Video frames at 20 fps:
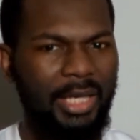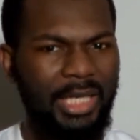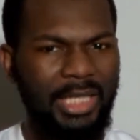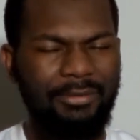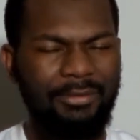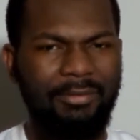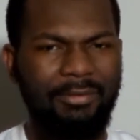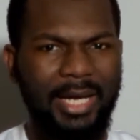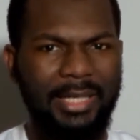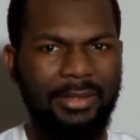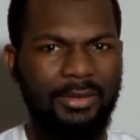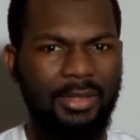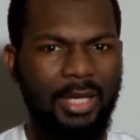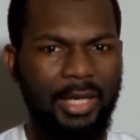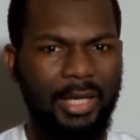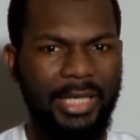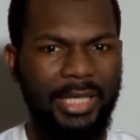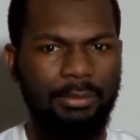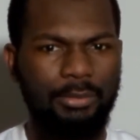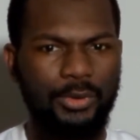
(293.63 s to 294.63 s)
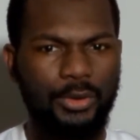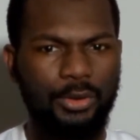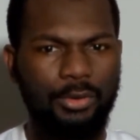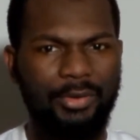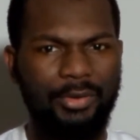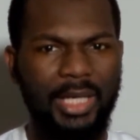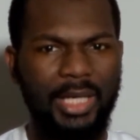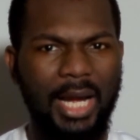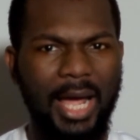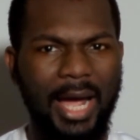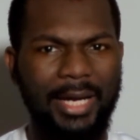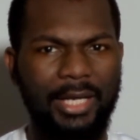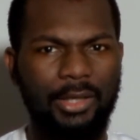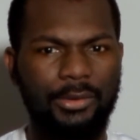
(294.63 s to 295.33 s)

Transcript: In infants are able to rely